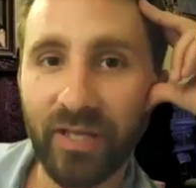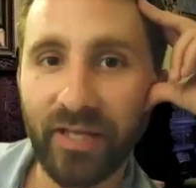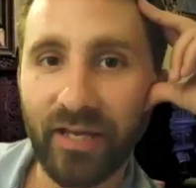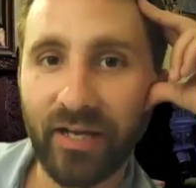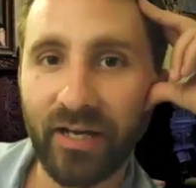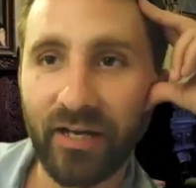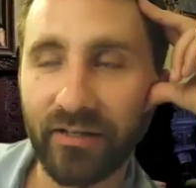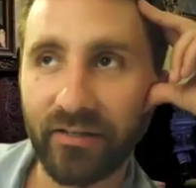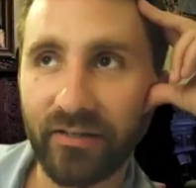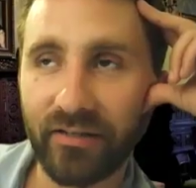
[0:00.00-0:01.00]
like,
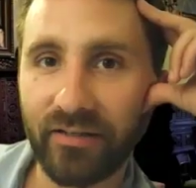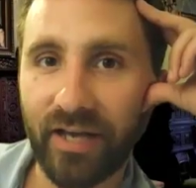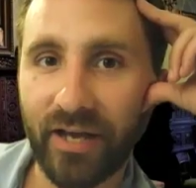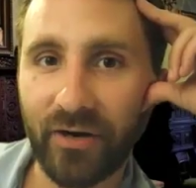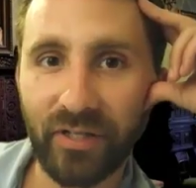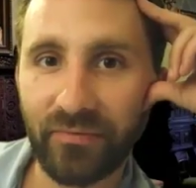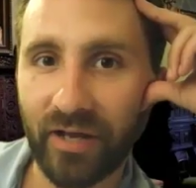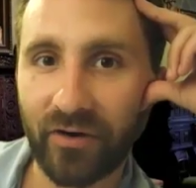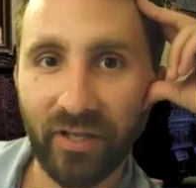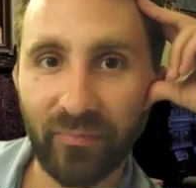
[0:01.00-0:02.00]
I don't
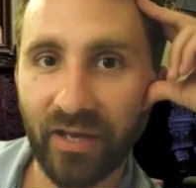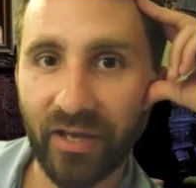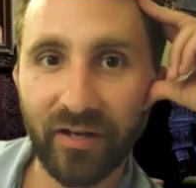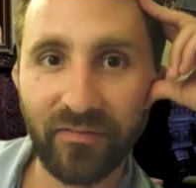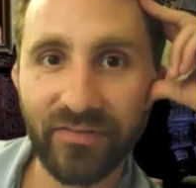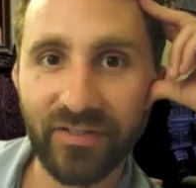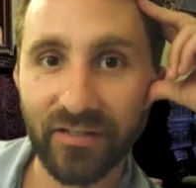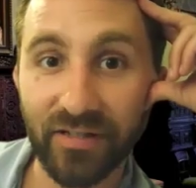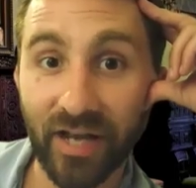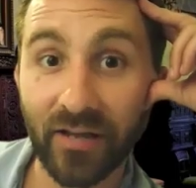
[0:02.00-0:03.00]
get paid enough
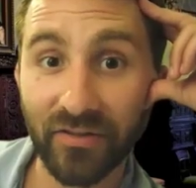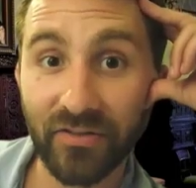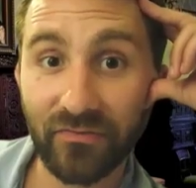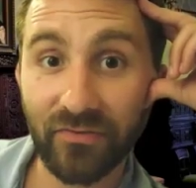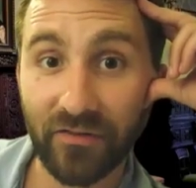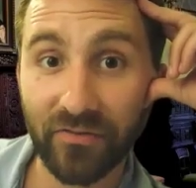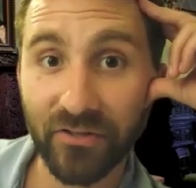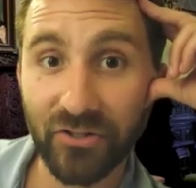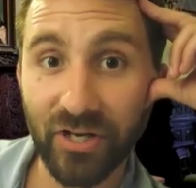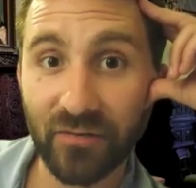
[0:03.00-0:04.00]
to die for
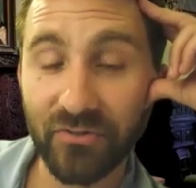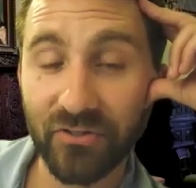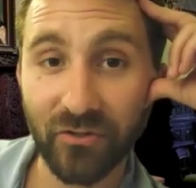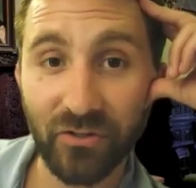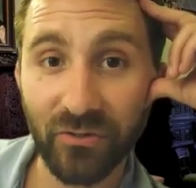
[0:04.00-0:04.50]
this job. So